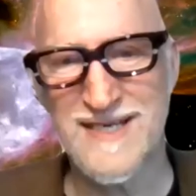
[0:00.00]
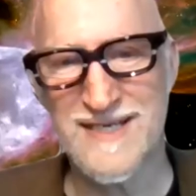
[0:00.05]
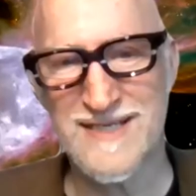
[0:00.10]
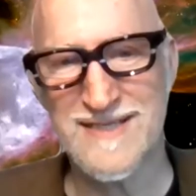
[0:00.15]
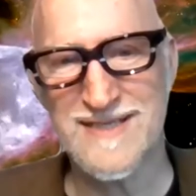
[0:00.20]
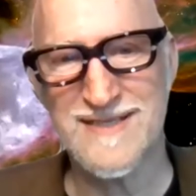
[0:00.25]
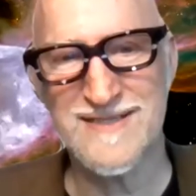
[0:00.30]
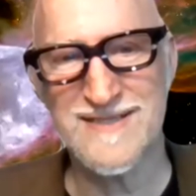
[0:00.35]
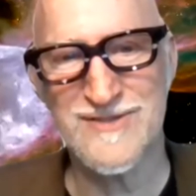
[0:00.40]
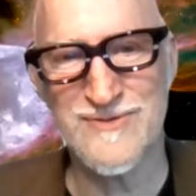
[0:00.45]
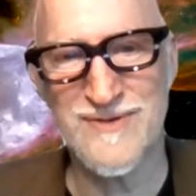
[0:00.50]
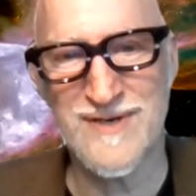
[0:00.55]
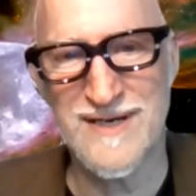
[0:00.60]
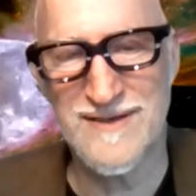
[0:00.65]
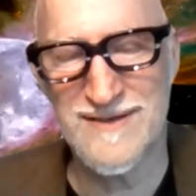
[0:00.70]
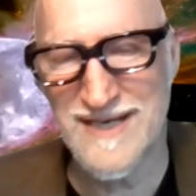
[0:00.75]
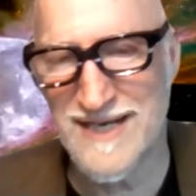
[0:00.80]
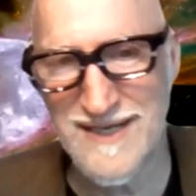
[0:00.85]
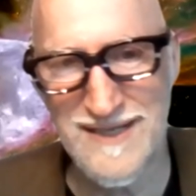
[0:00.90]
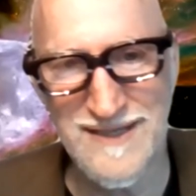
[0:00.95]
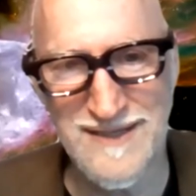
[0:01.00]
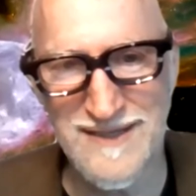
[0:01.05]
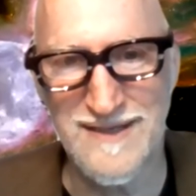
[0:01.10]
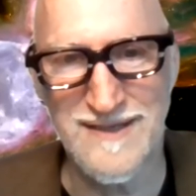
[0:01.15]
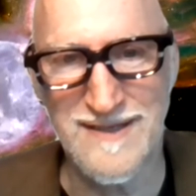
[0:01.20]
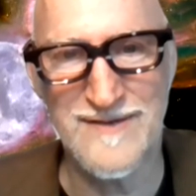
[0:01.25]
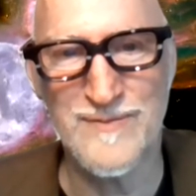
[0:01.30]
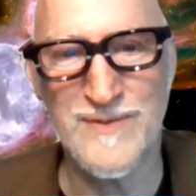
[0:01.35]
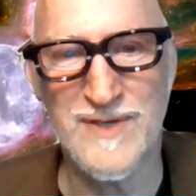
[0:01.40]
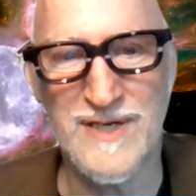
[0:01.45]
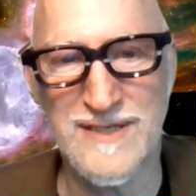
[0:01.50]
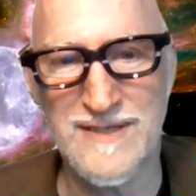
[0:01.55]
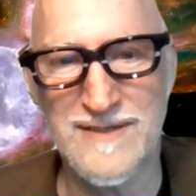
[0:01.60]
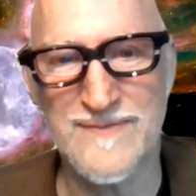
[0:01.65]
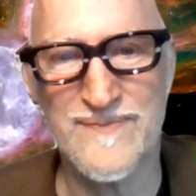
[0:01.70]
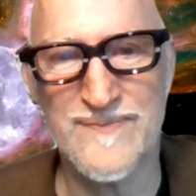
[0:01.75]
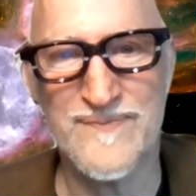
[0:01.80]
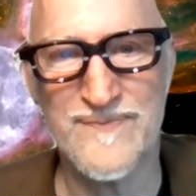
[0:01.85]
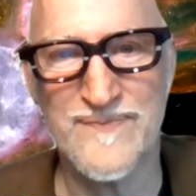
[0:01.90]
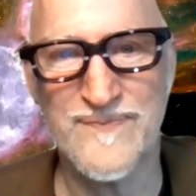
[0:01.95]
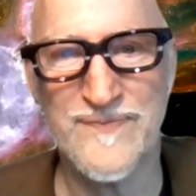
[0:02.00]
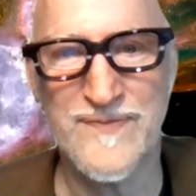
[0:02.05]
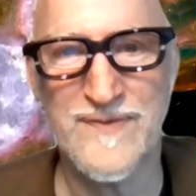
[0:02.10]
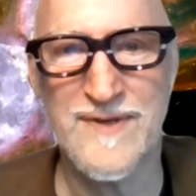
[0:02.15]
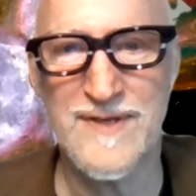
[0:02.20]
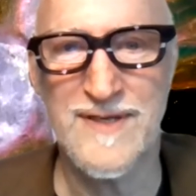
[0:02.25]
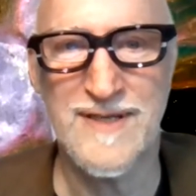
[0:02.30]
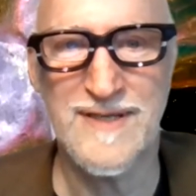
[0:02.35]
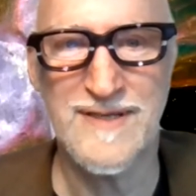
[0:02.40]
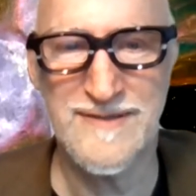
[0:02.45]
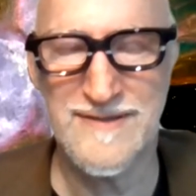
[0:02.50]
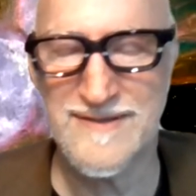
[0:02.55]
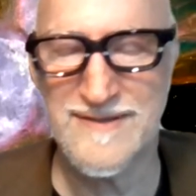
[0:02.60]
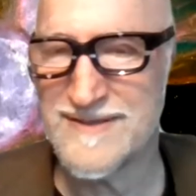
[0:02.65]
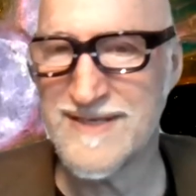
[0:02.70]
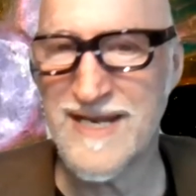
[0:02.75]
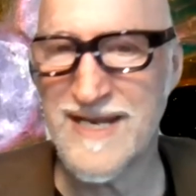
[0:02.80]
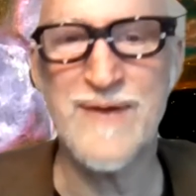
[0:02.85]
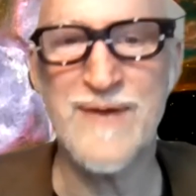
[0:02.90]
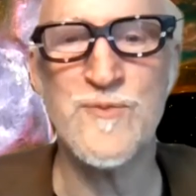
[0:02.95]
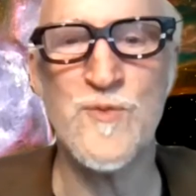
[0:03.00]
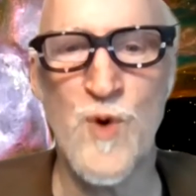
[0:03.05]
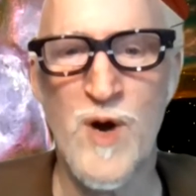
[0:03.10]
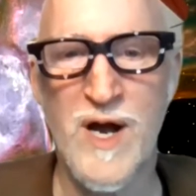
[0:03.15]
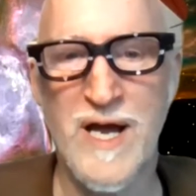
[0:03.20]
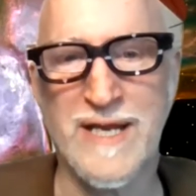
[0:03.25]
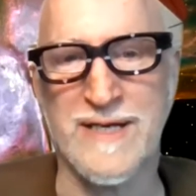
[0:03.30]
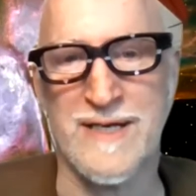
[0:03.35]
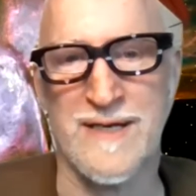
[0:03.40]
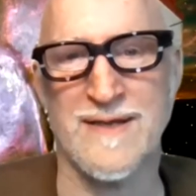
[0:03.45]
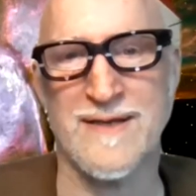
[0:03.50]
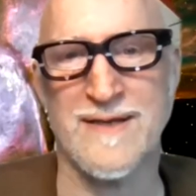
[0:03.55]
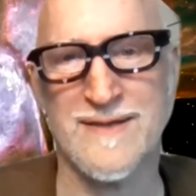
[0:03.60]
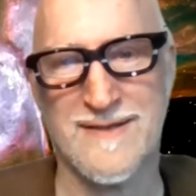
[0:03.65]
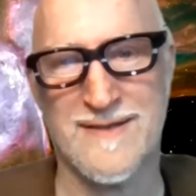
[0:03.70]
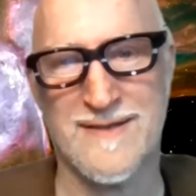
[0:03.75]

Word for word: ideas around anything of mine. Yeah. Name one.